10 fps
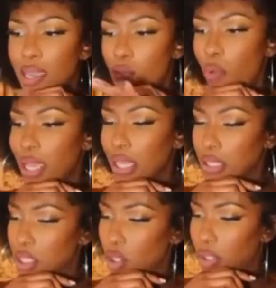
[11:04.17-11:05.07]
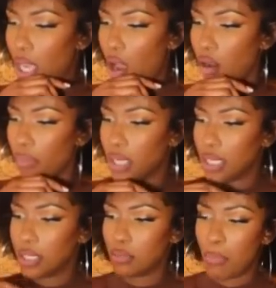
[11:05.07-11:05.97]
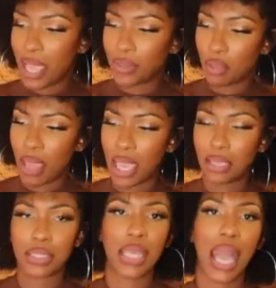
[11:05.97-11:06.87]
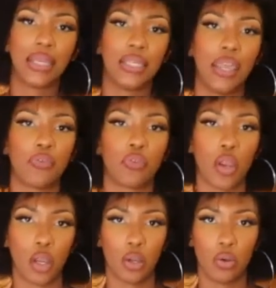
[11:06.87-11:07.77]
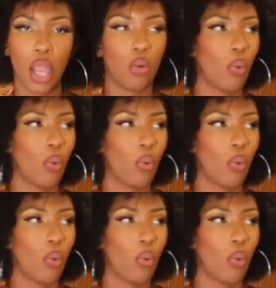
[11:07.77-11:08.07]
wait until they already make the man sign a death row,